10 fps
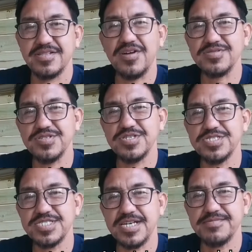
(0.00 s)
talk to
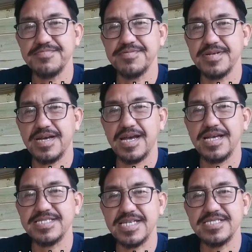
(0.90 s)
yourself.
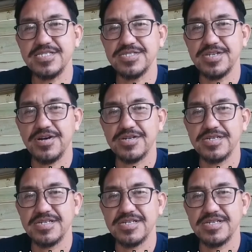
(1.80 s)
Assess your dog.